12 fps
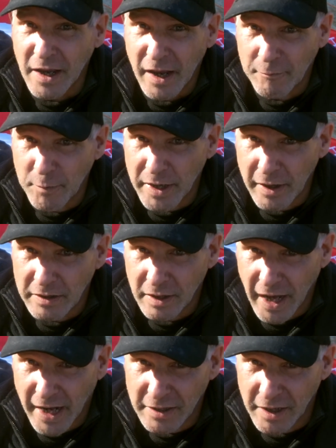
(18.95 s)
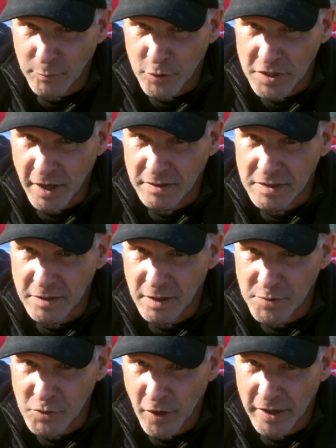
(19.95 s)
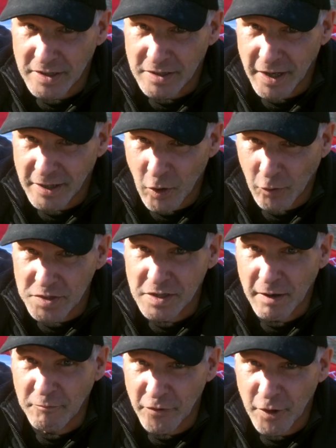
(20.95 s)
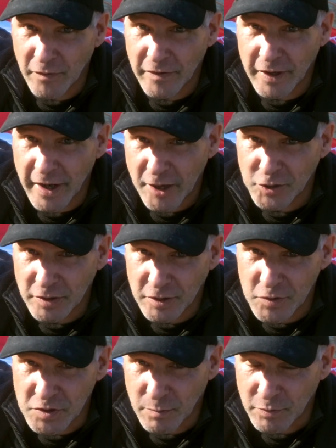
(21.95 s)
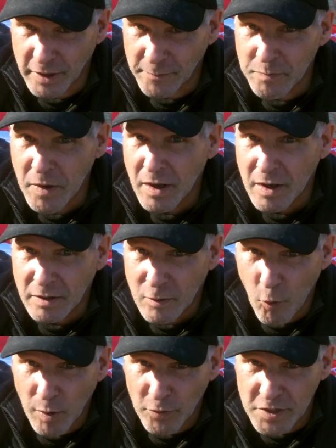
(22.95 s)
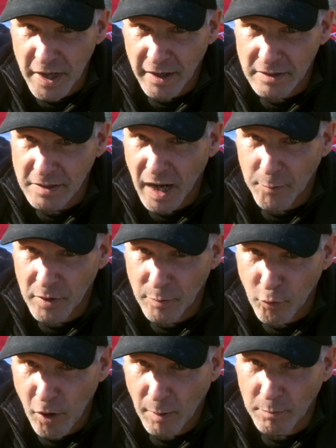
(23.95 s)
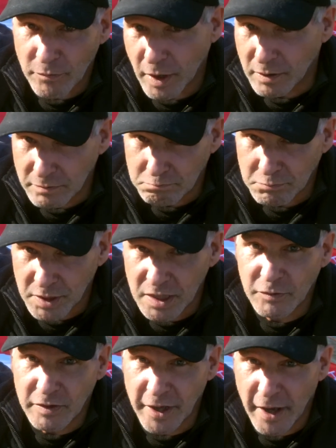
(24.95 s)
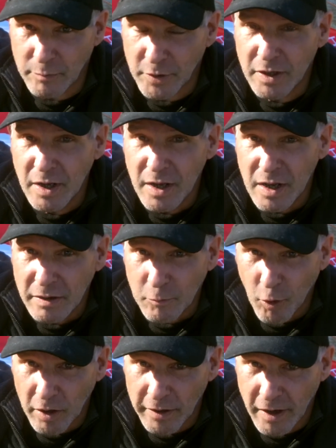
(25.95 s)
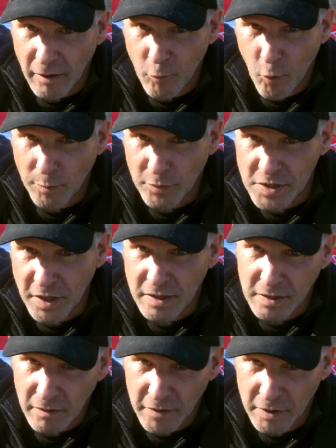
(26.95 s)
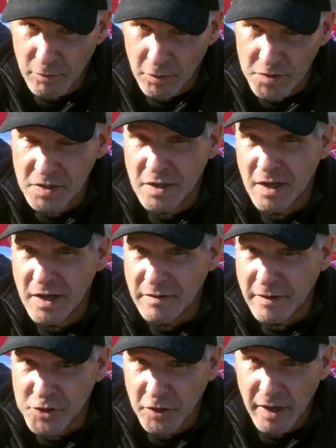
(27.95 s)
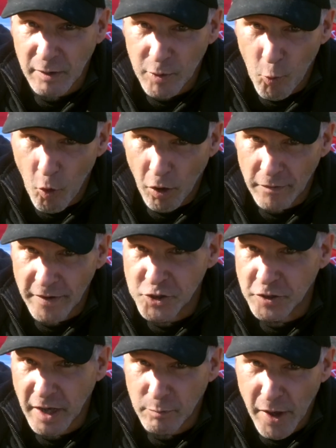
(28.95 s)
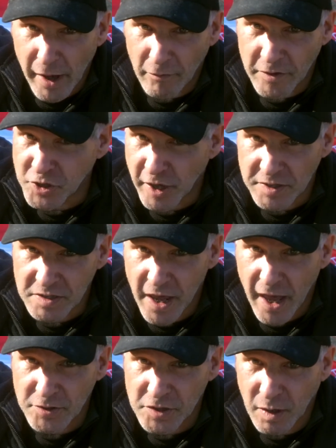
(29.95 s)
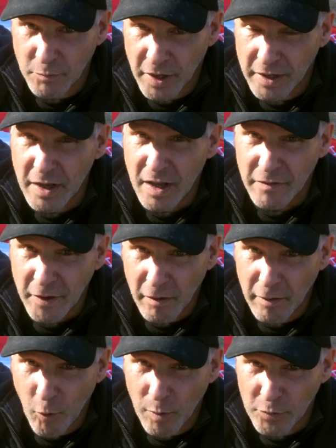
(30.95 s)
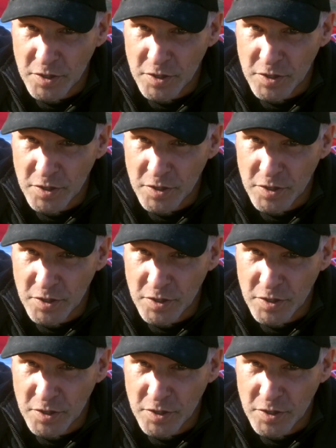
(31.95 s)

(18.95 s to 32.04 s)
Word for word: have made it the 98% sit up straight, take notice, and feel that they can actually do something. The 1% on top are the problem, though, even the enemy. Well, the other 1% are the heroes. They should get a reward, they should get a medal, they should get a sash, something. The other 1%